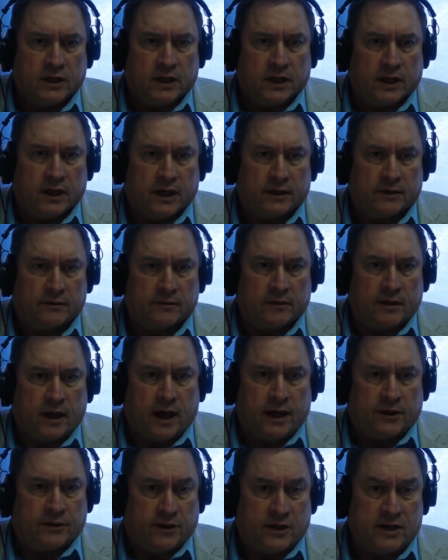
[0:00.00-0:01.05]
Uh,
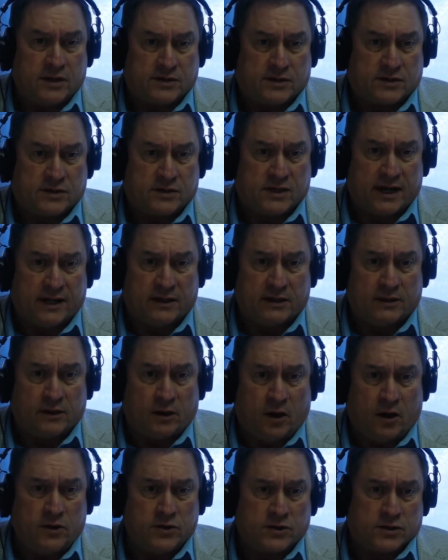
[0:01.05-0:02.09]
I think it's the second
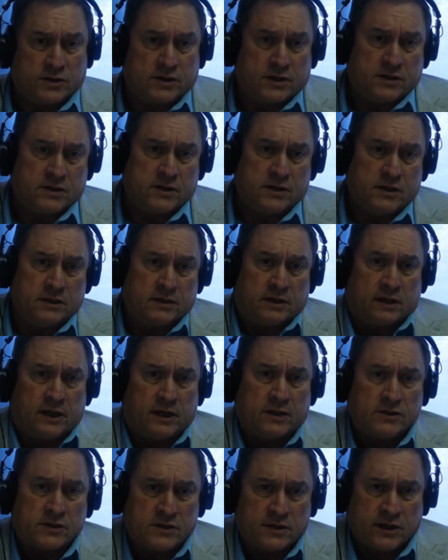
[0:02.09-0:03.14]
largest, isn't it, in the
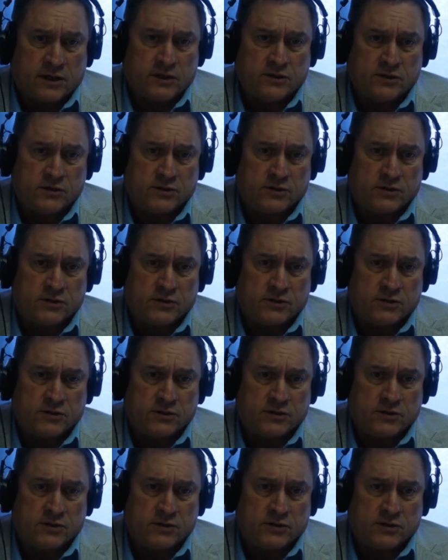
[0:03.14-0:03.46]
legislature